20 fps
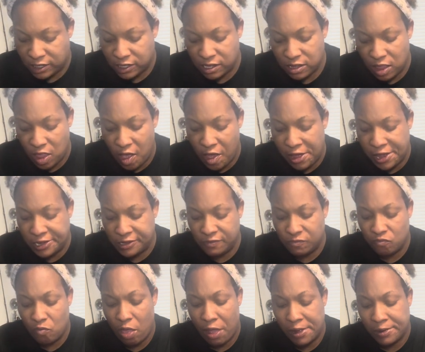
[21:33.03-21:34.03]
love
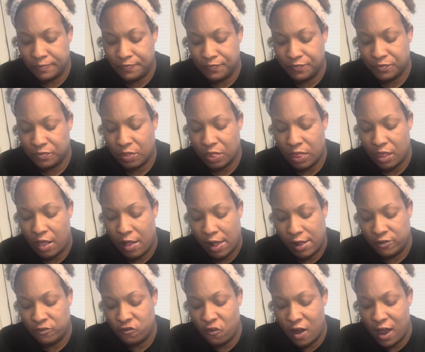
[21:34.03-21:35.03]

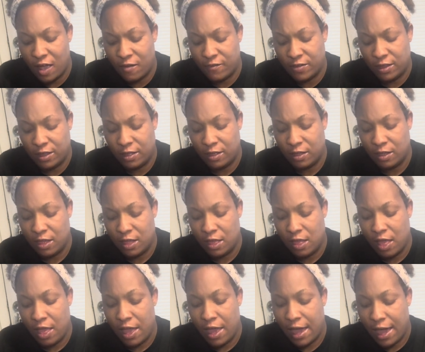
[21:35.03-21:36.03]
traveling.
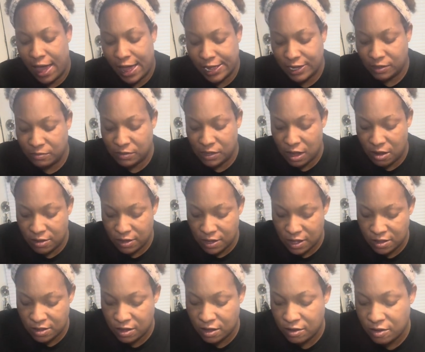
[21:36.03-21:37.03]
I am learning as
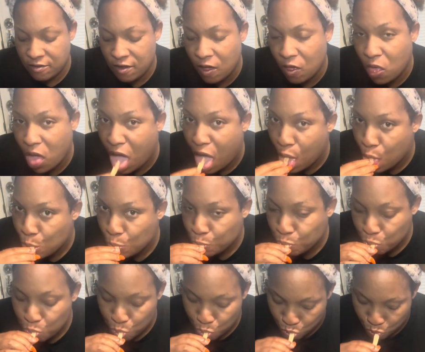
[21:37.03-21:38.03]
an adult.
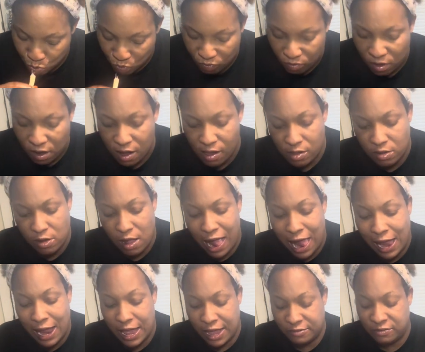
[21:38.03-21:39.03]

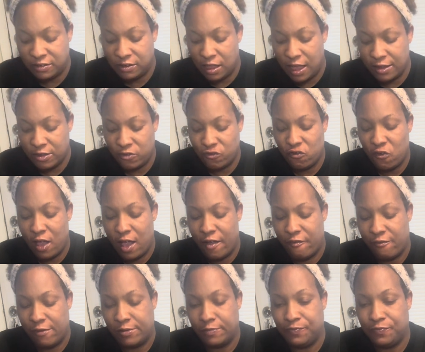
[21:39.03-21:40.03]
I actually like to
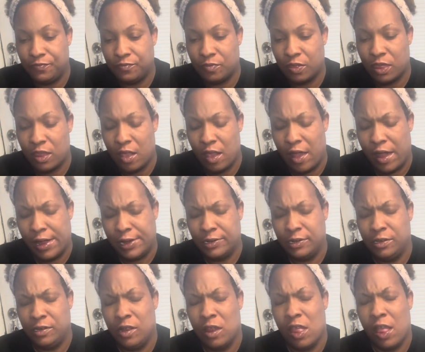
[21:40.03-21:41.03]
travel.
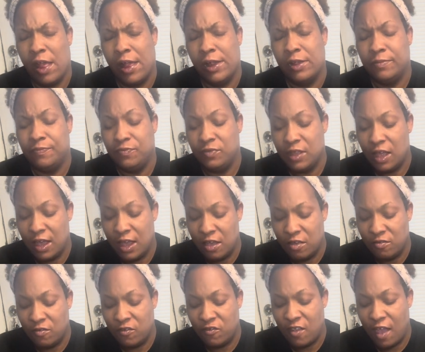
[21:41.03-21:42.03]
Now here's
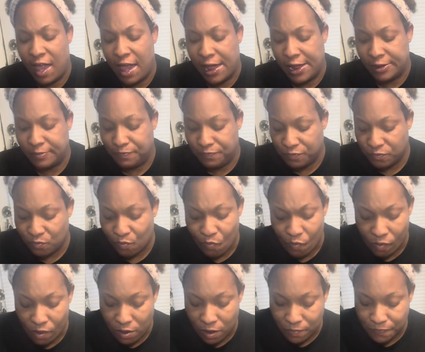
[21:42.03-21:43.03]
the shame.
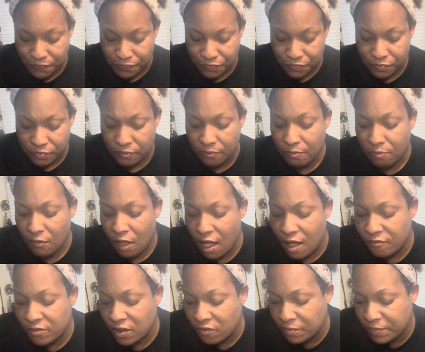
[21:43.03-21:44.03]
I've
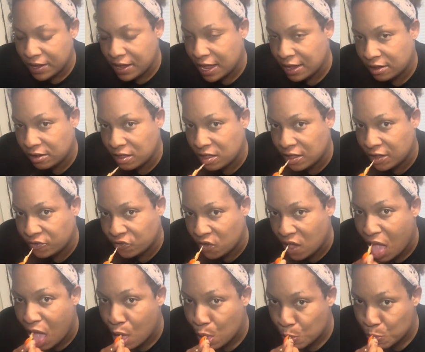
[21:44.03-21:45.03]
never been out of the country.
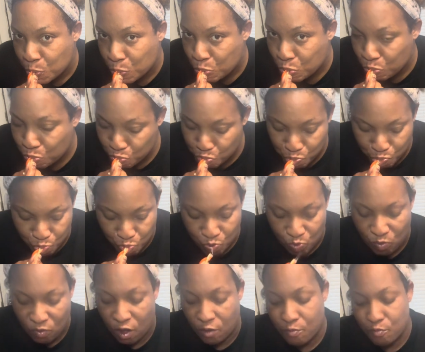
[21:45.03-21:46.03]

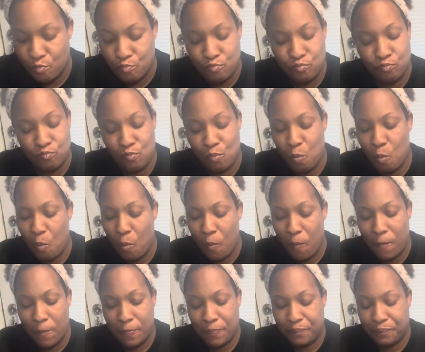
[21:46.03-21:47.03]
I
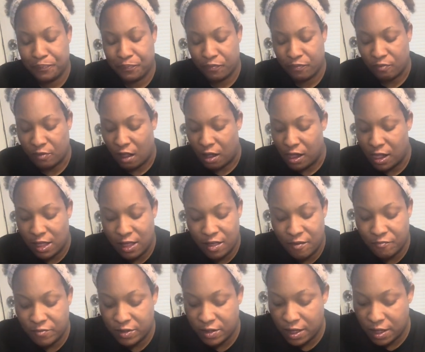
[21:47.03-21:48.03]
have
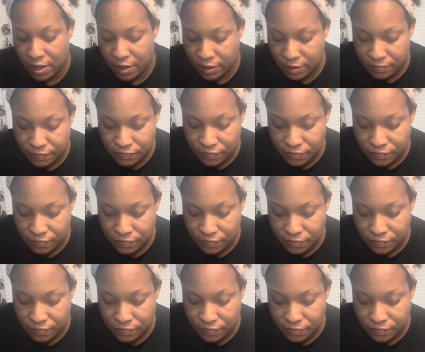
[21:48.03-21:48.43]
not.